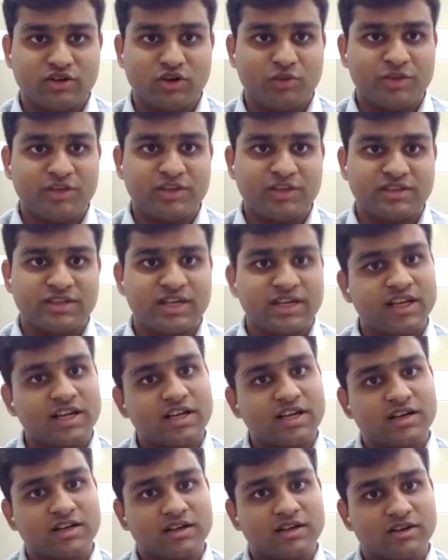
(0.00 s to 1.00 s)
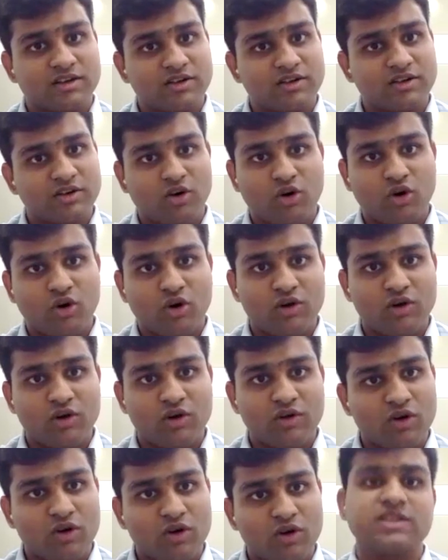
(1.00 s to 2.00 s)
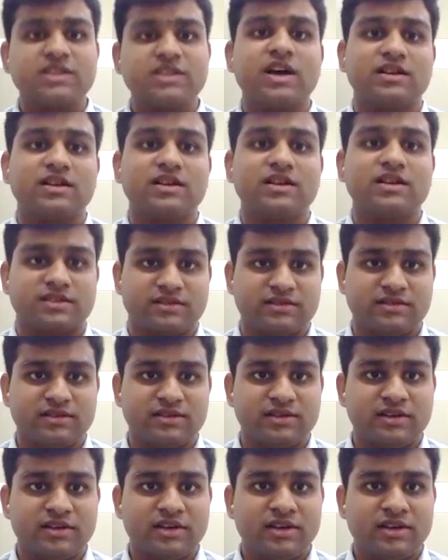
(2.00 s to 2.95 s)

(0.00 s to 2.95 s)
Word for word: topics that are all always asked.